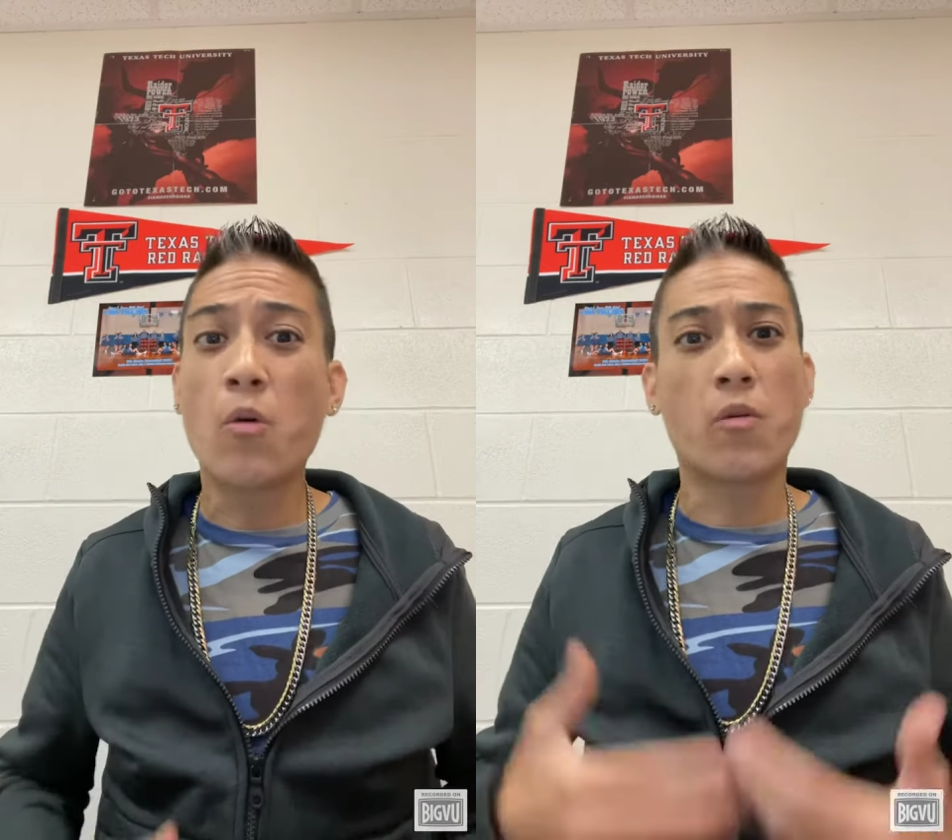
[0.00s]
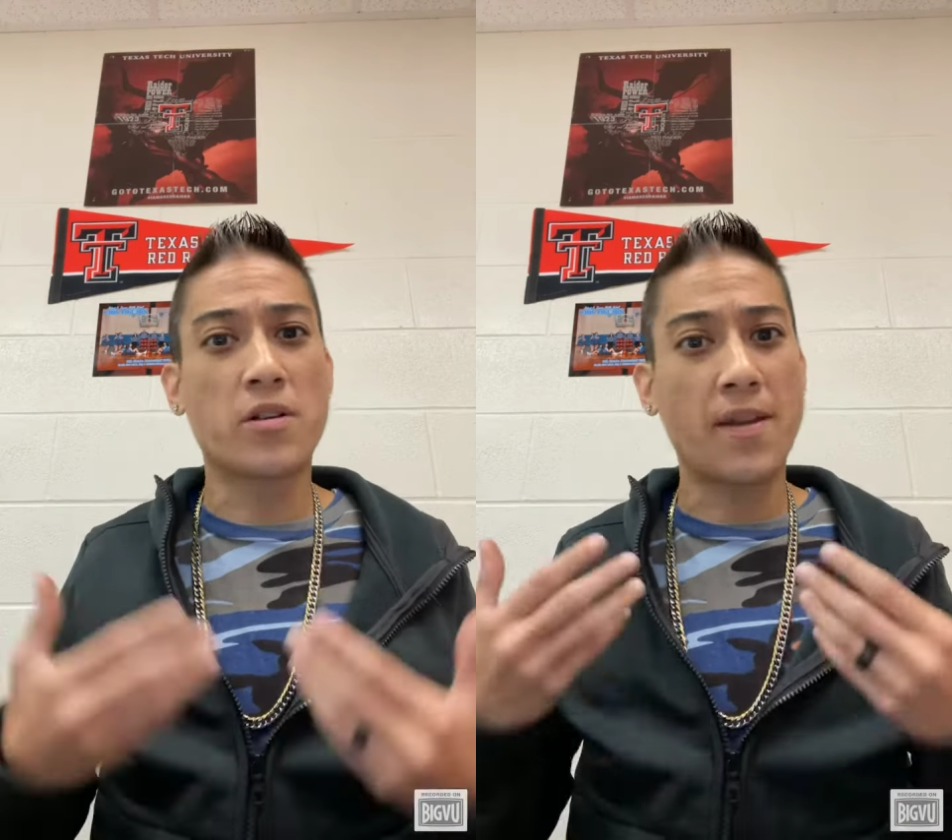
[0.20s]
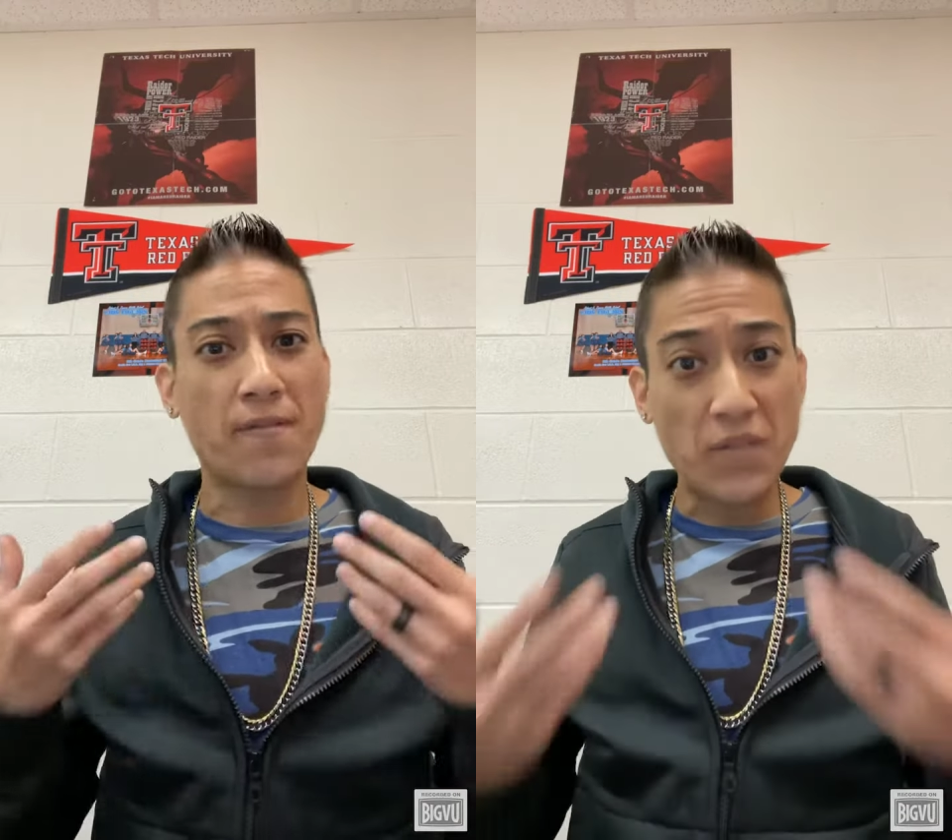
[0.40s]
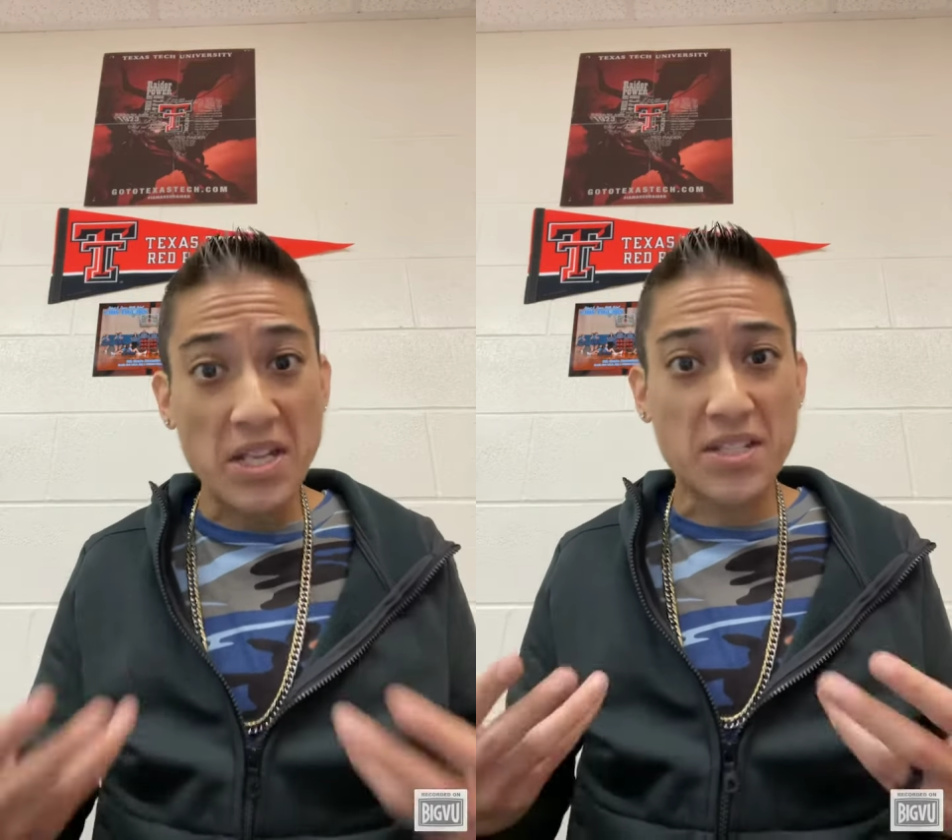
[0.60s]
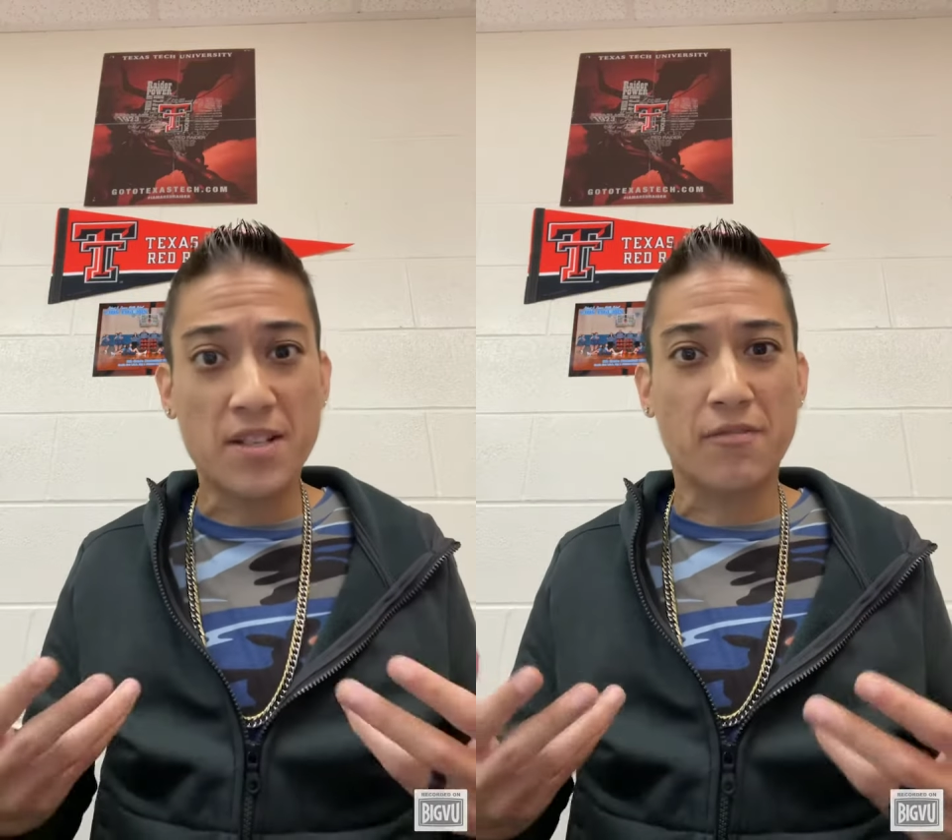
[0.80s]
were
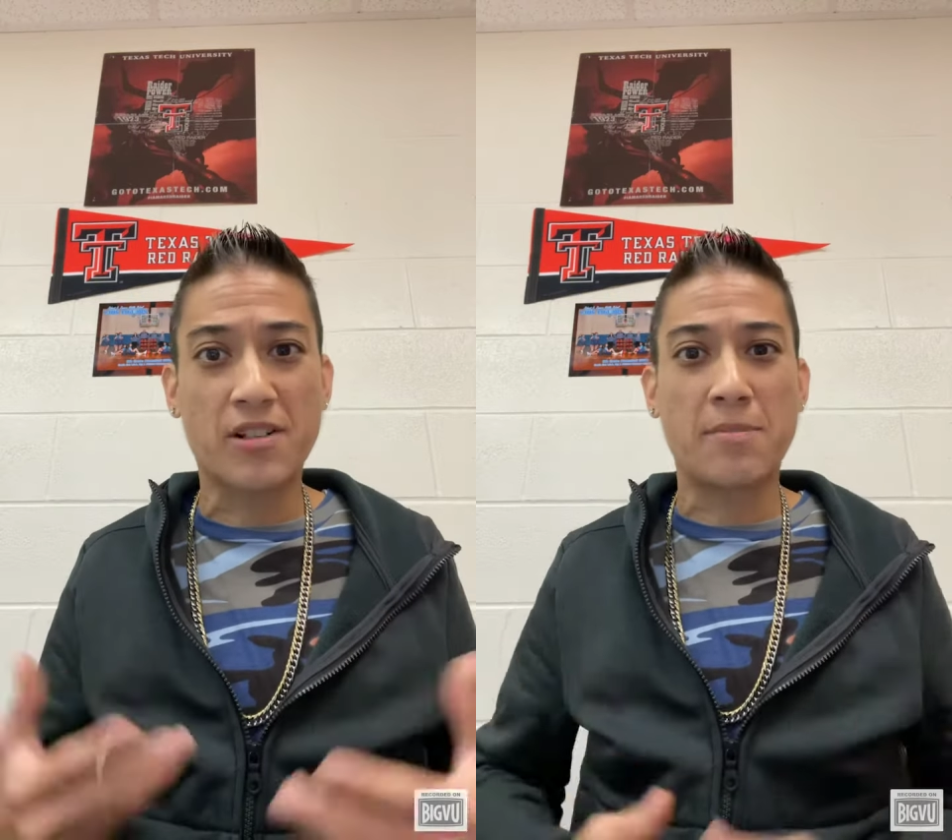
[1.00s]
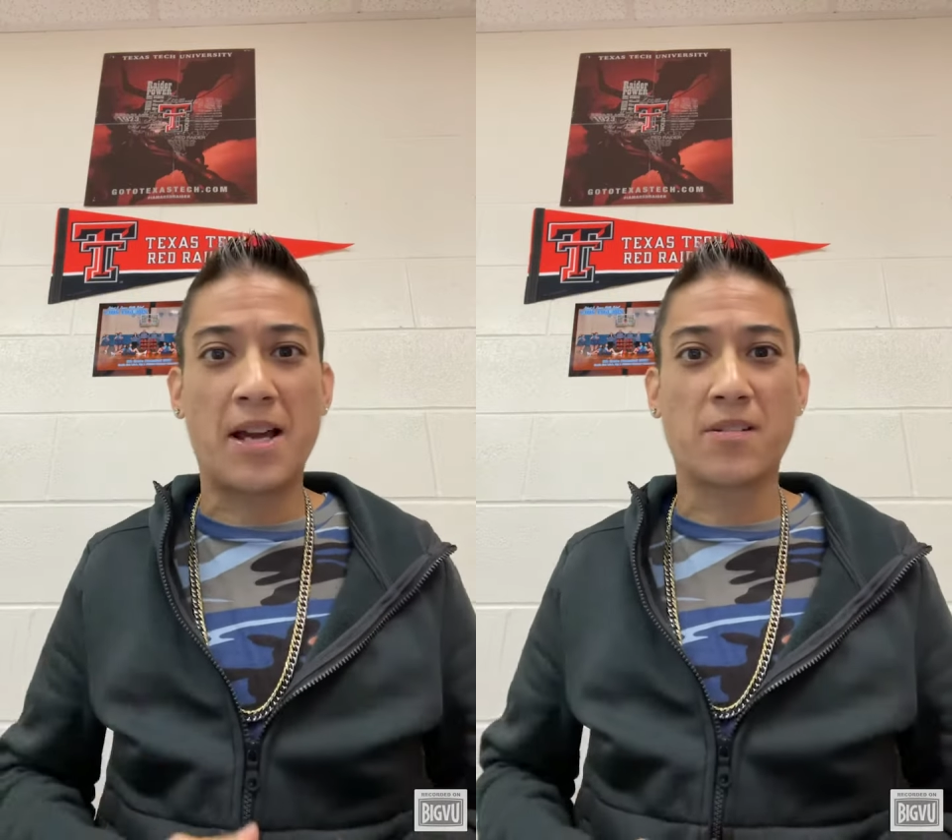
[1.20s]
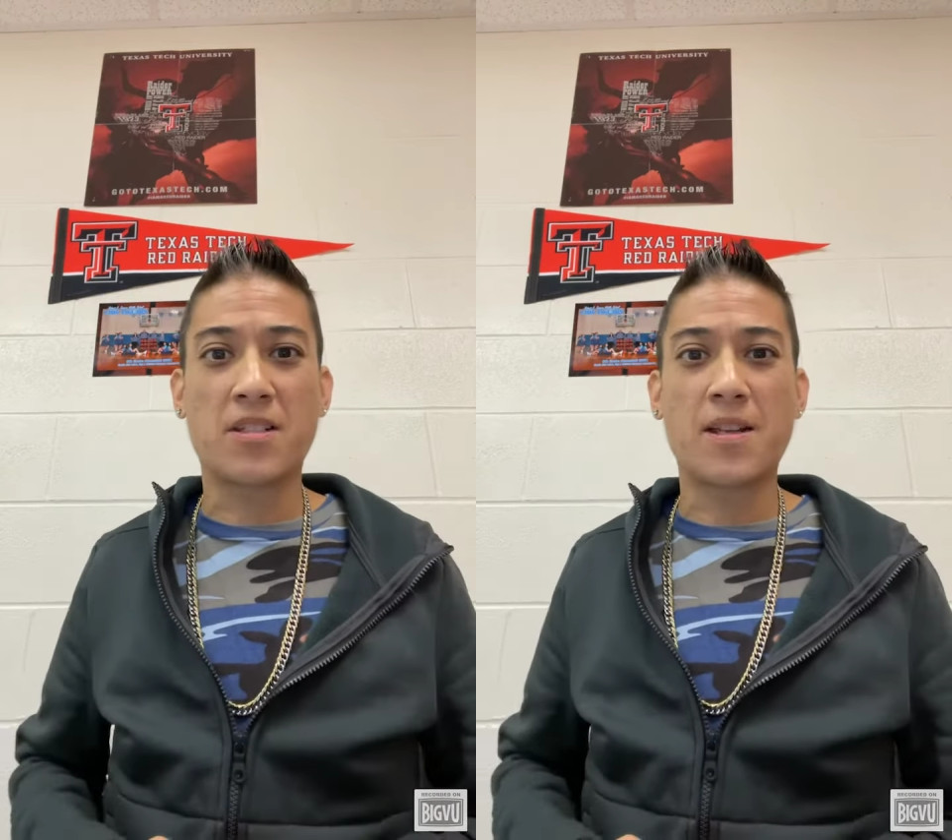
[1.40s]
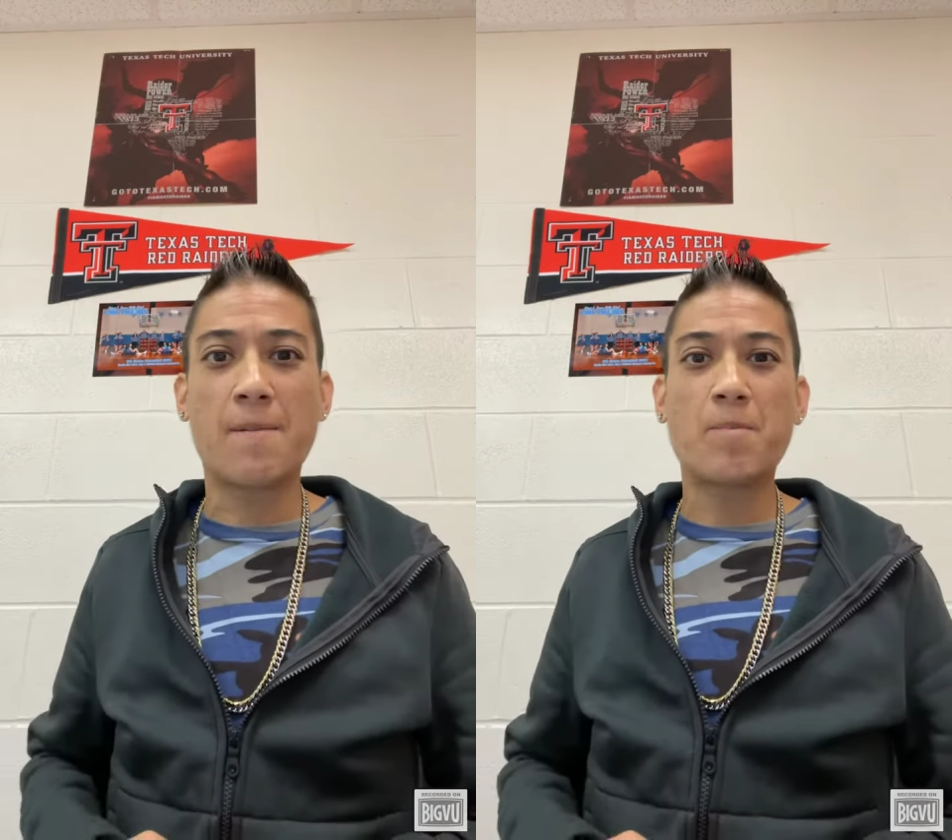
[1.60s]
defensive rebounds.